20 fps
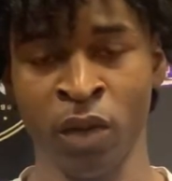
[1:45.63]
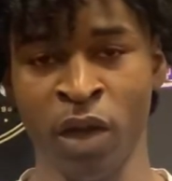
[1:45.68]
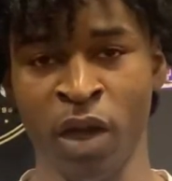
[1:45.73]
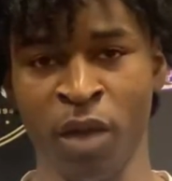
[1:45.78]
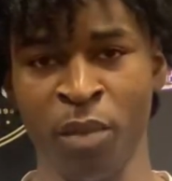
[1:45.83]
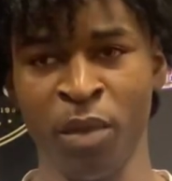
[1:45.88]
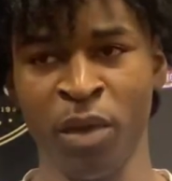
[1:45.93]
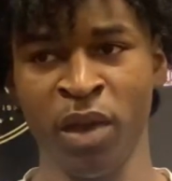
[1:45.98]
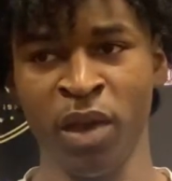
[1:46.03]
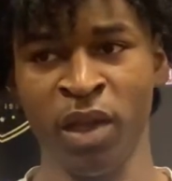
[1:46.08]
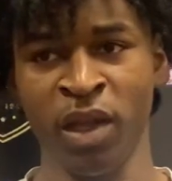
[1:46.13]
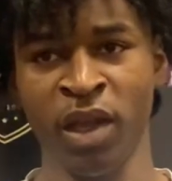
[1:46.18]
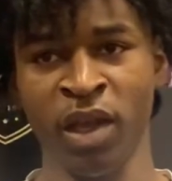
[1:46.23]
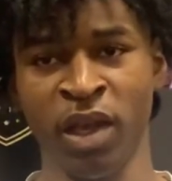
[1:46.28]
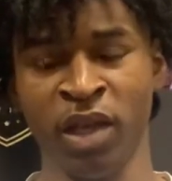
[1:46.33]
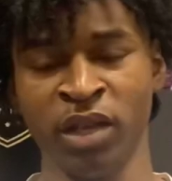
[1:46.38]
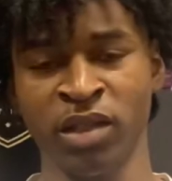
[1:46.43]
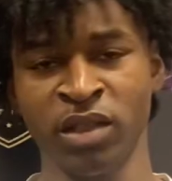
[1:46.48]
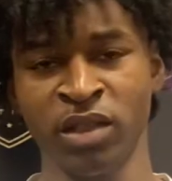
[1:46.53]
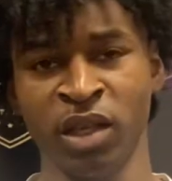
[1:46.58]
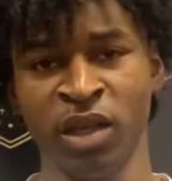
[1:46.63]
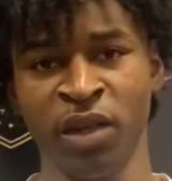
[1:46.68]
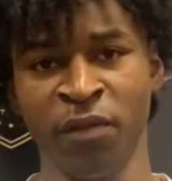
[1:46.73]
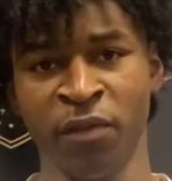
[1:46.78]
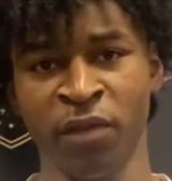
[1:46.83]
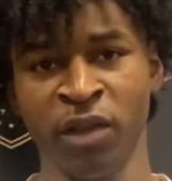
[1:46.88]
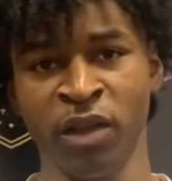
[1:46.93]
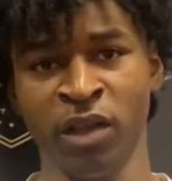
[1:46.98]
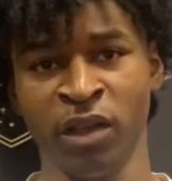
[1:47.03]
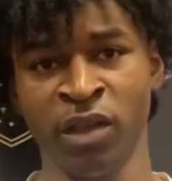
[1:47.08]
I mean, yeah, it's
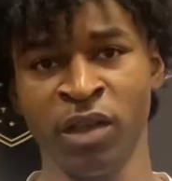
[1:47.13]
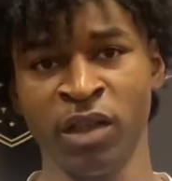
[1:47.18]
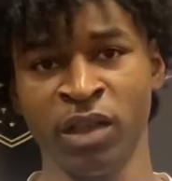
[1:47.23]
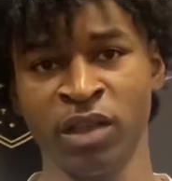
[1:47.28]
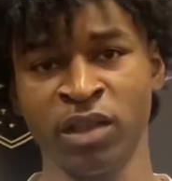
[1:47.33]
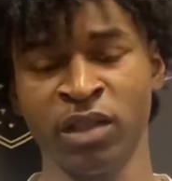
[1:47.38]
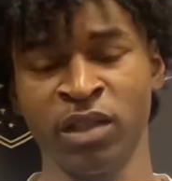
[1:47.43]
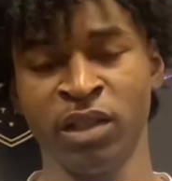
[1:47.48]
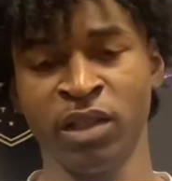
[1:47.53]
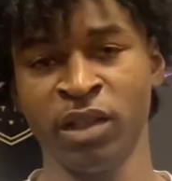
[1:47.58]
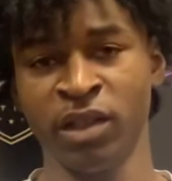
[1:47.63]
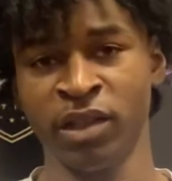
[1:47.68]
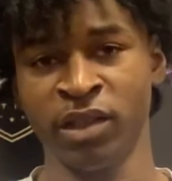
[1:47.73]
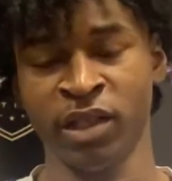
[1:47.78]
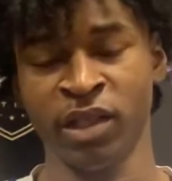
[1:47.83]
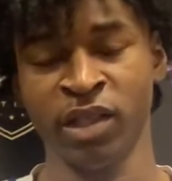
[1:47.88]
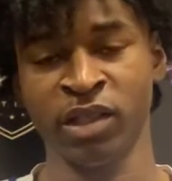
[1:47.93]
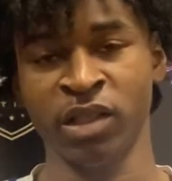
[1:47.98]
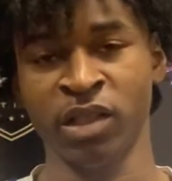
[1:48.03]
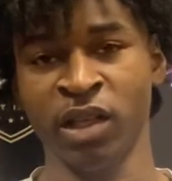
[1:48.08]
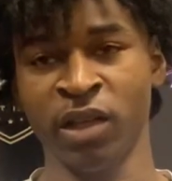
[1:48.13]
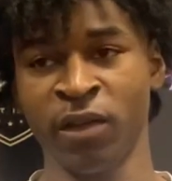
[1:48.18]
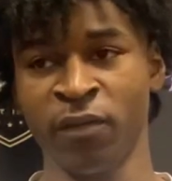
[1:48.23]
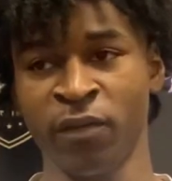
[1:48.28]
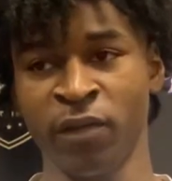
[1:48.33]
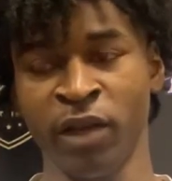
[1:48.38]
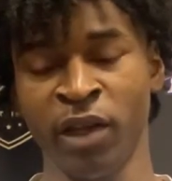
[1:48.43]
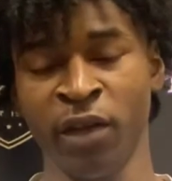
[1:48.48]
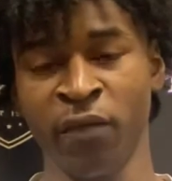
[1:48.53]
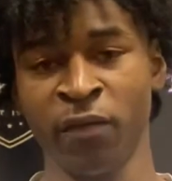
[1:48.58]
the intensity level
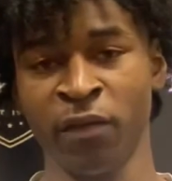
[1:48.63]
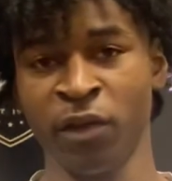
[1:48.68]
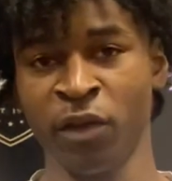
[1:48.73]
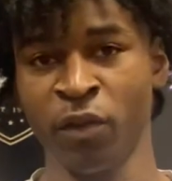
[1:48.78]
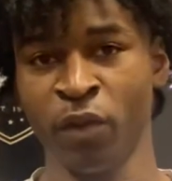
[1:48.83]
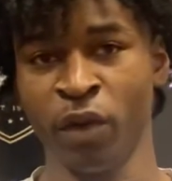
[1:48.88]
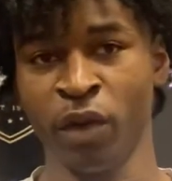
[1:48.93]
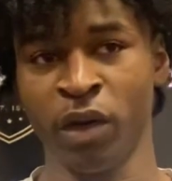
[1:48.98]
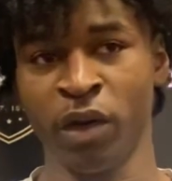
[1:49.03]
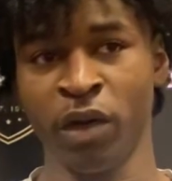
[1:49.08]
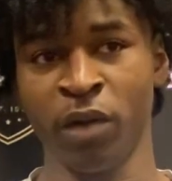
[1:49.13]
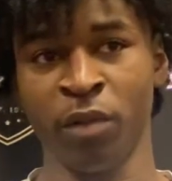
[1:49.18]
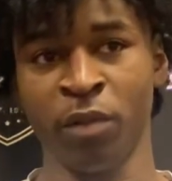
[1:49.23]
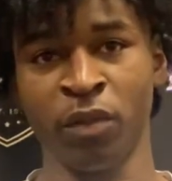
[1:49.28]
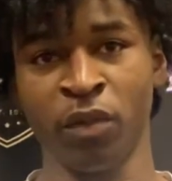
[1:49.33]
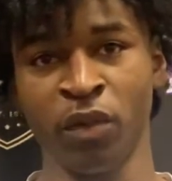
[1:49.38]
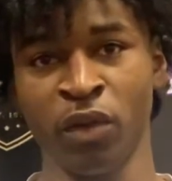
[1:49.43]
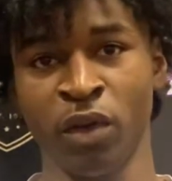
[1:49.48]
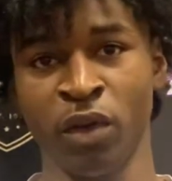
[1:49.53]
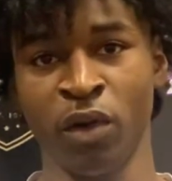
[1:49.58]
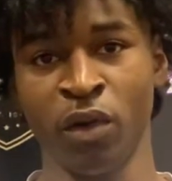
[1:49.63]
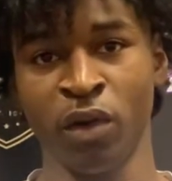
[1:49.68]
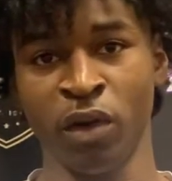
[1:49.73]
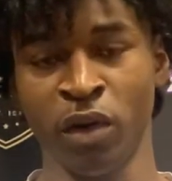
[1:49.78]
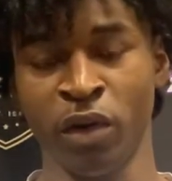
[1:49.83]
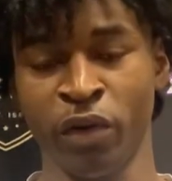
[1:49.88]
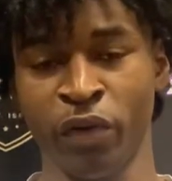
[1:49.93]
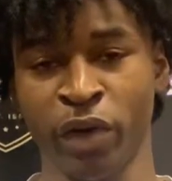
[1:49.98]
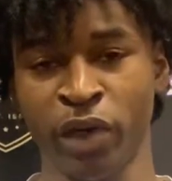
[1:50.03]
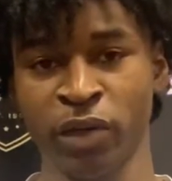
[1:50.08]
definitely went up. You know, the
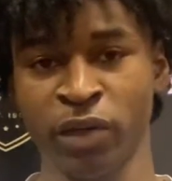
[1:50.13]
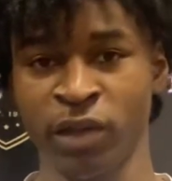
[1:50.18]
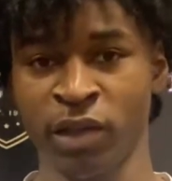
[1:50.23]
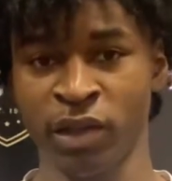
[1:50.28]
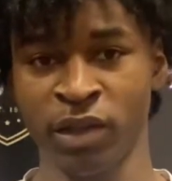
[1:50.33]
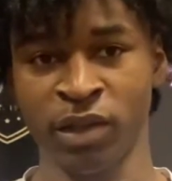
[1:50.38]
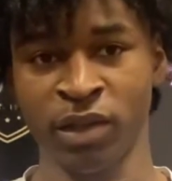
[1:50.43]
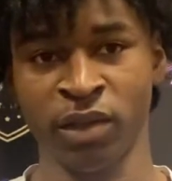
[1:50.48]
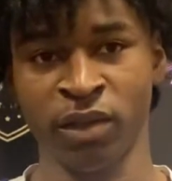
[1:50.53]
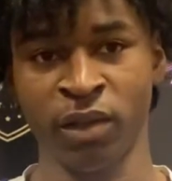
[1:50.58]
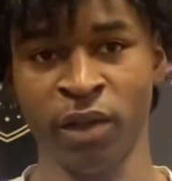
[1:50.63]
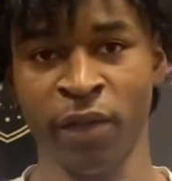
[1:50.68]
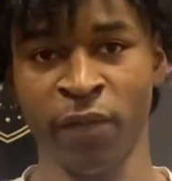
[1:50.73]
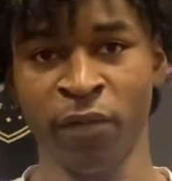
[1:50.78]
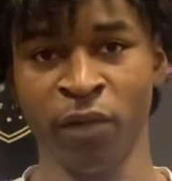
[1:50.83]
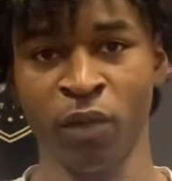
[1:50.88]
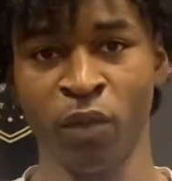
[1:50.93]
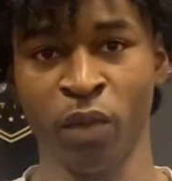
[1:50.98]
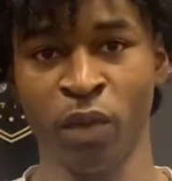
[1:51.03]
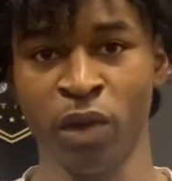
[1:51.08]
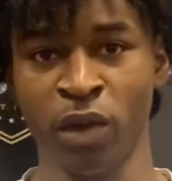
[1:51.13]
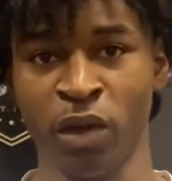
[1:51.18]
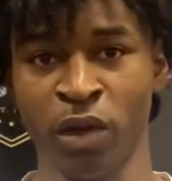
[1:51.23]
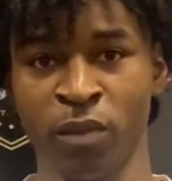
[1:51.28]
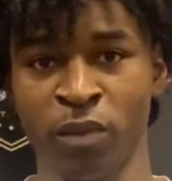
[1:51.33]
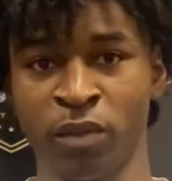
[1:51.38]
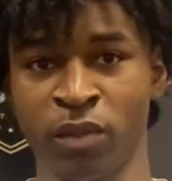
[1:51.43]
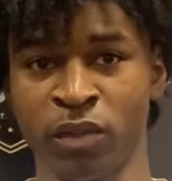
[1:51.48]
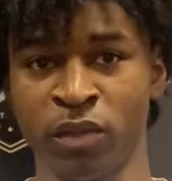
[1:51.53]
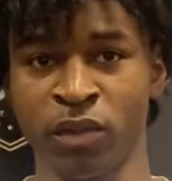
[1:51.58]
aggressiveness definitely went
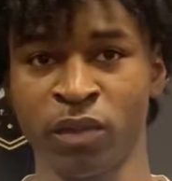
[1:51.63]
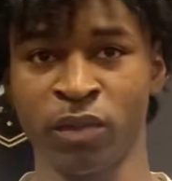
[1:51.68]
up.